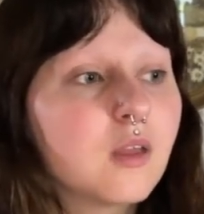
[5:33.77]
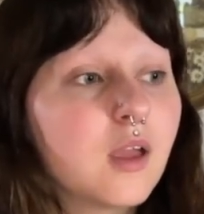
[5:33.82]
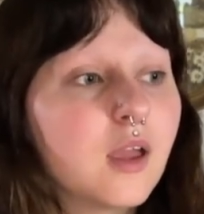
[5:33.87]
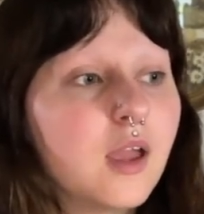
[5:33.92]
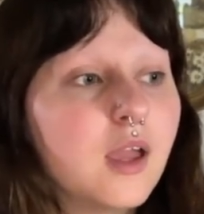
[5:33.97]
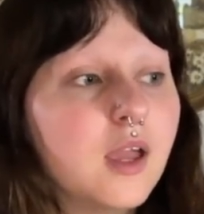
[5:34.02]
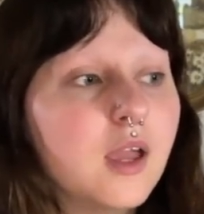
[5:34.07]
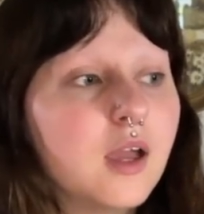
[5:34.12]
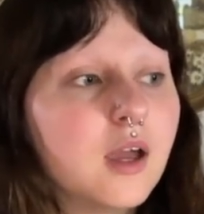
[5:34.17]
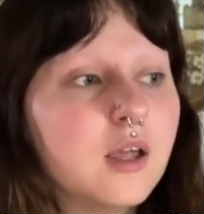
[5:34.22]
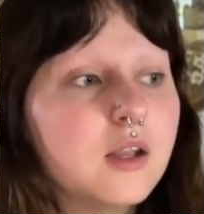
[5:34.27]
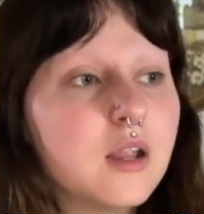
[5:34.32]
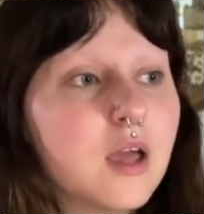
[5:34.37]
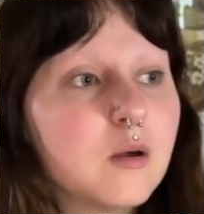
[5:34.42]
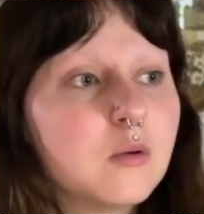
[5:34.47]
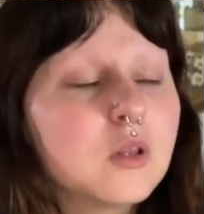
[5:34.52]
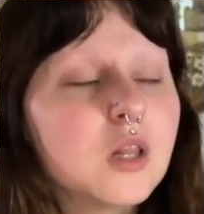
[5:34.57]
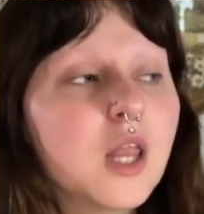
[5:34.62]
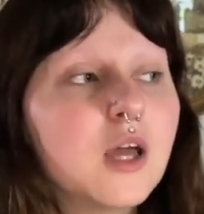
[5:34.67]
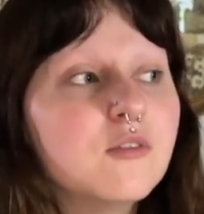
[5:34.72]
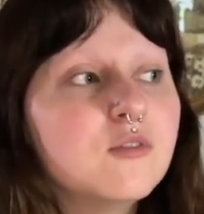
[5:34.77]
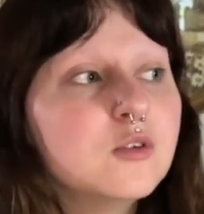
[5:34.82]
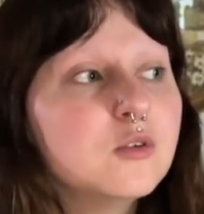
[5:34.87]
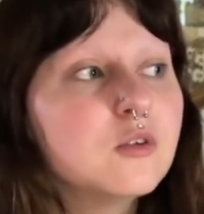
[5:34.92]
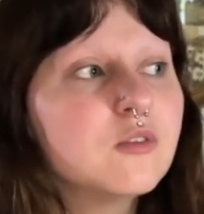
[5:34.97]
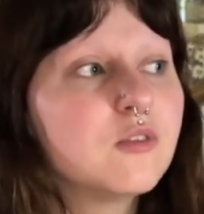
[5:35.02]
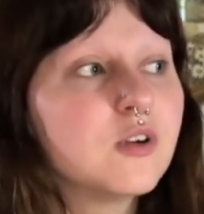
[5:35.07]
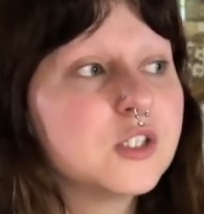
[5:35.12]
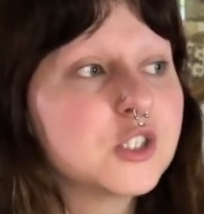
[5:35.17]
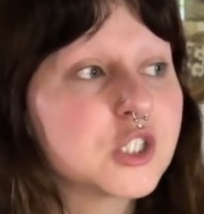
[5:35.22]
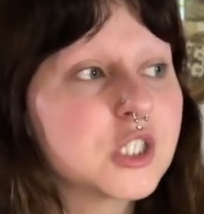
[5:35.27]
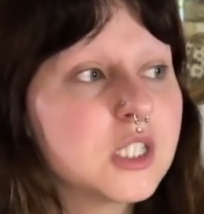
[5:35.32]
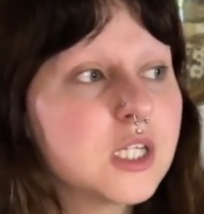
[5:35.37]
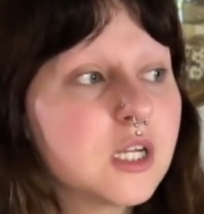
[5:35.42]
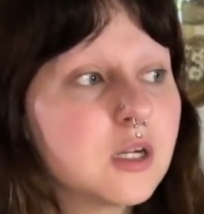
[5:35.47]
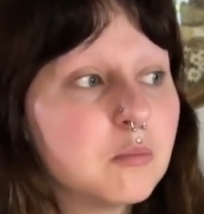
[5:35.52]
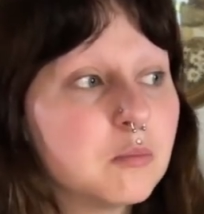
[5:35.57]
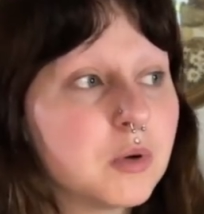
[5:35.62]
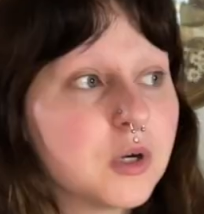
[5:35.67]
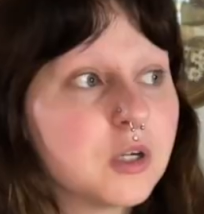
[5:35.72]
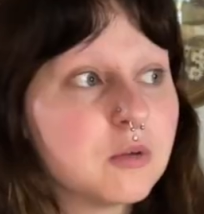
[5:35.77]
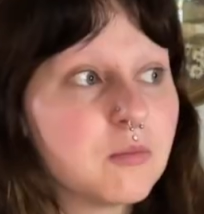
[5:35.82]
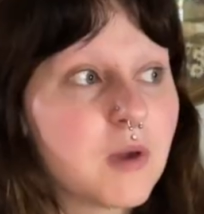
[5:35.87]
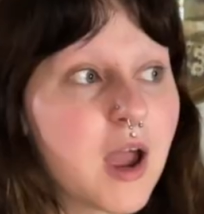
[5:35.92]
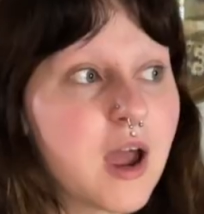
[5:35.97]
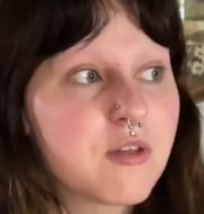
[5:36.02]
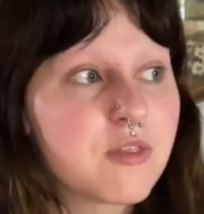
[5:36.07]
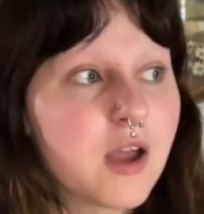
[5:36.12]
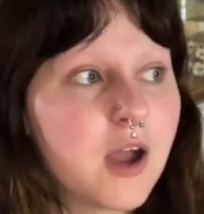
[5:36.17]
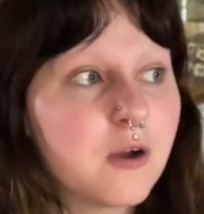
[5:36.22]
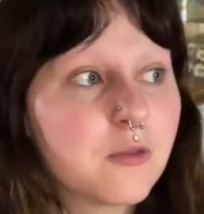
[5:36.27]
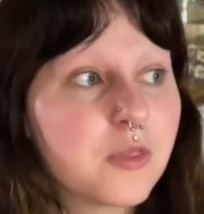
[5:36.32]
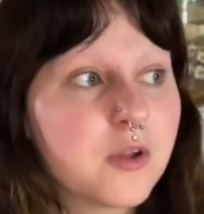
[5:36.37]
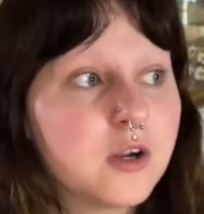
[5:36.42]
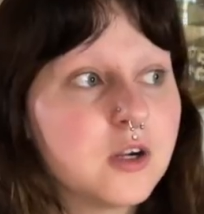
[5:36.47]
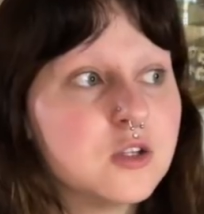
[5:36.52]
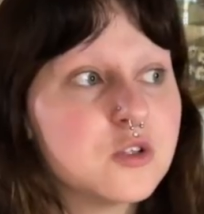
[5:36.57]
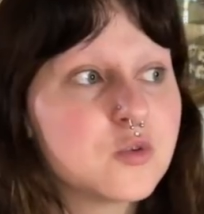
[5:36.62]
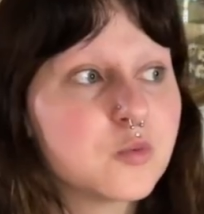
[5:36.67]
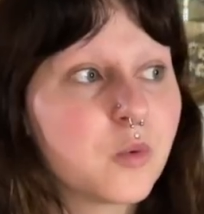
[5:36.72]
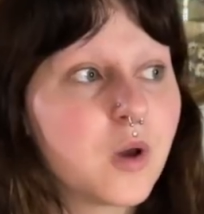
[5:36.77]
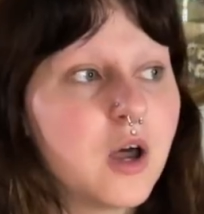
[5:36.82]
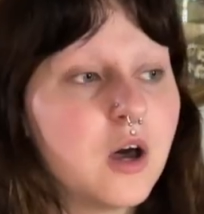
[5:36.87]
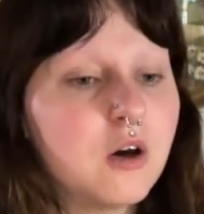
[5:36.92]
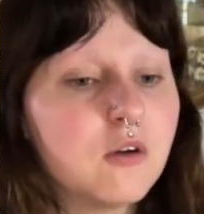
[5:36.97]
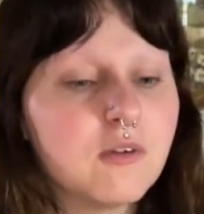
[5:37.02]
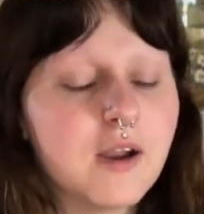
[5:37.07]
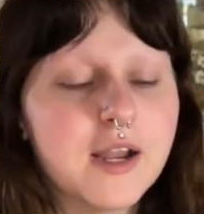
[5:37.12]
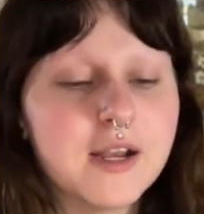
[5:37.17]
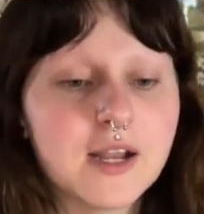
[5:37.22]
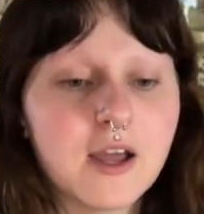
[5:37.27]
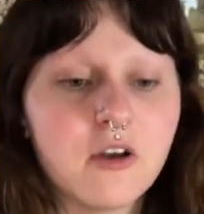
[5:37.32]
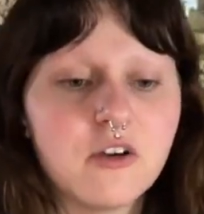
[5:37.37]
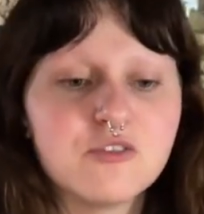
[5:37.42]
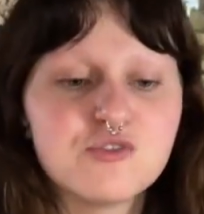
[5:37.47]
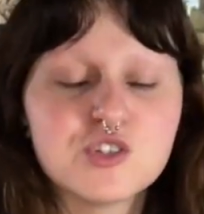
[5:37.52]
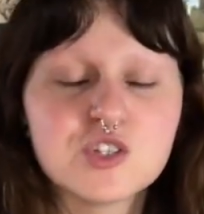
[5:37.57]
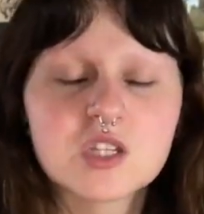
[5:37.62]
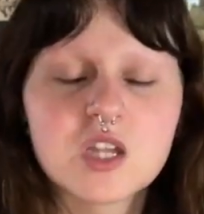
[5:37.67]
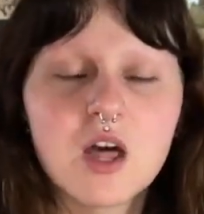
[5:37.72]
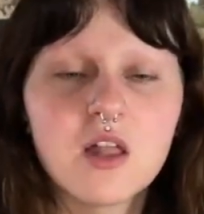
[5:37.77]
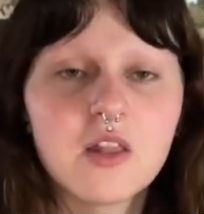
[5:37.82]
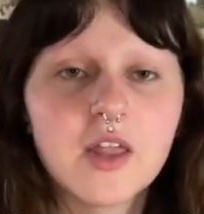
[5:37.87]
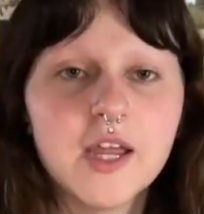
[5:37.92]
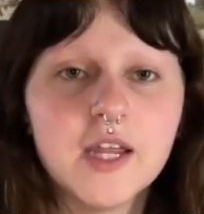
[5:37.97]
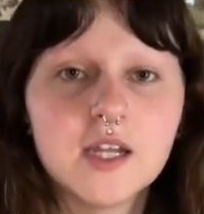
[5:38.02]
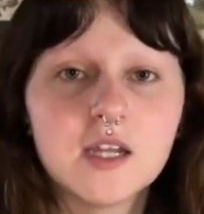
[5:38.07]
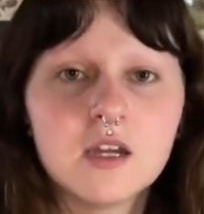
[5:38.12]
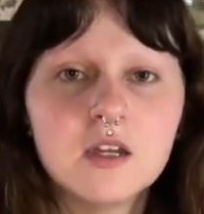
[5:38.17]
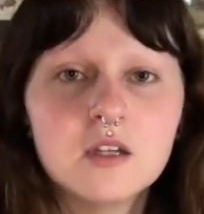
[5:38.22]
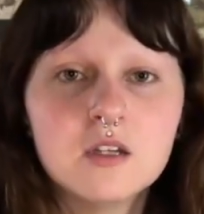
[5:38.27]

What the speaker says: and I would love to eventually get a bird bath out there as well. Right now I've just got like